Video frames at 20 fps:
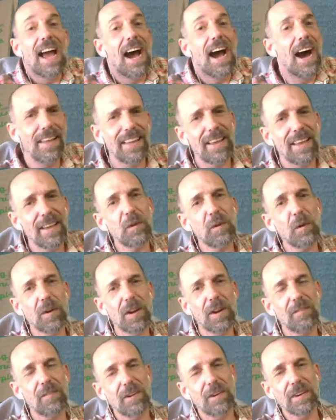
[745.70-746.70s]
if
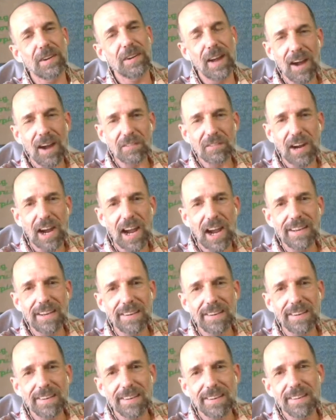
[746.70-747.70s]
you're not right,
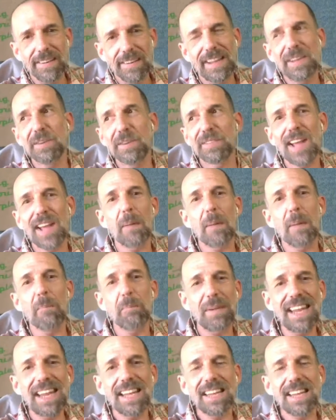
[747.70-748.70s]
then you stop
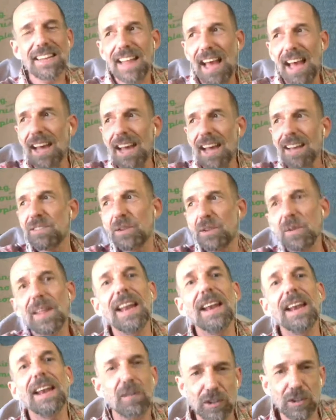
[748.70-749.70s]
being that, so
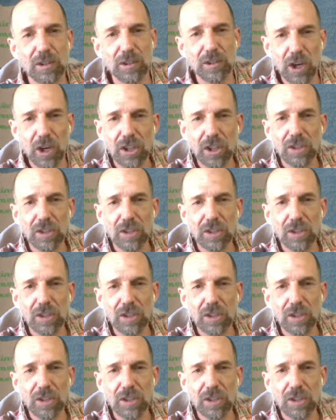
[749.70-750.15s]
that it returns